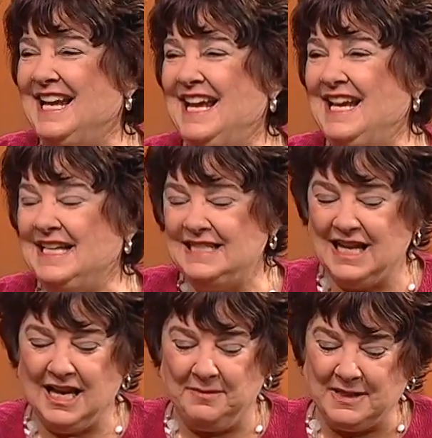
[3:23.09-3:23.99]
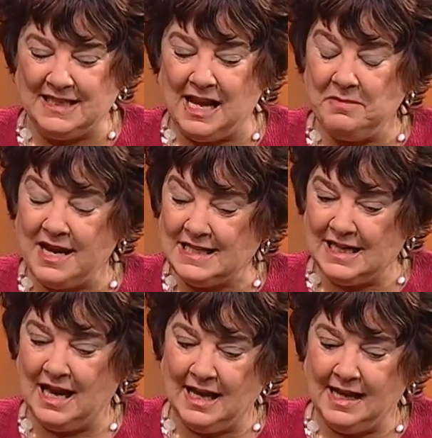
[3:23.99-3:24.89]
A
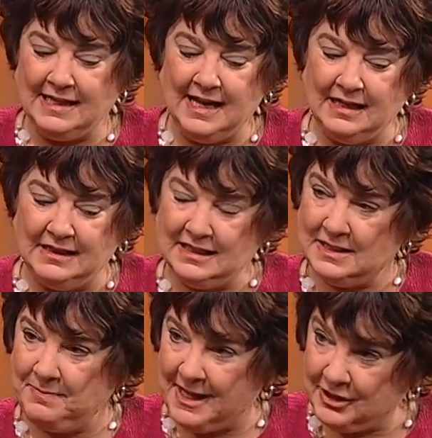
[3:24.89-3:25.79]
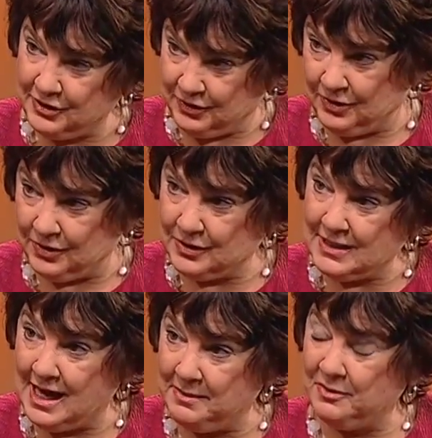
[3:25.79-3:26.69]
side-by-side and a dispenser
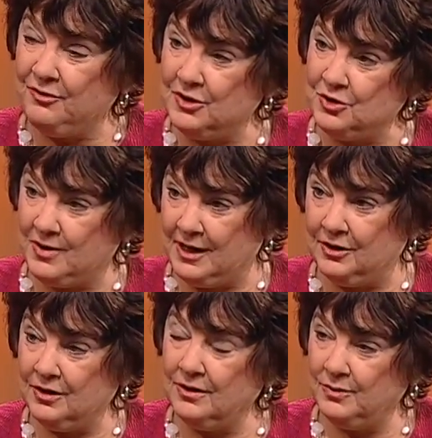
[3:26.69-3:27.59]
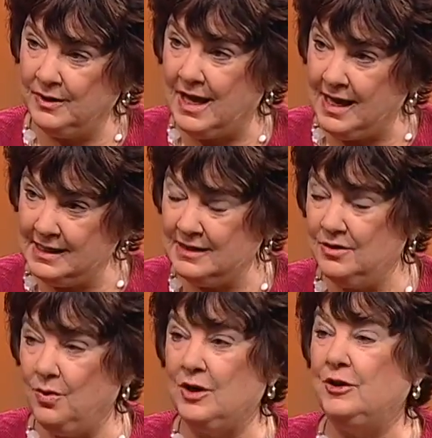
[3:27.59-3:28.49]
type refrigerator with the ice and the
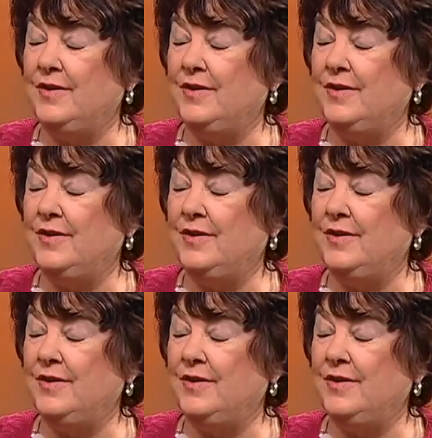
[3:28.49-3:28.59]
water on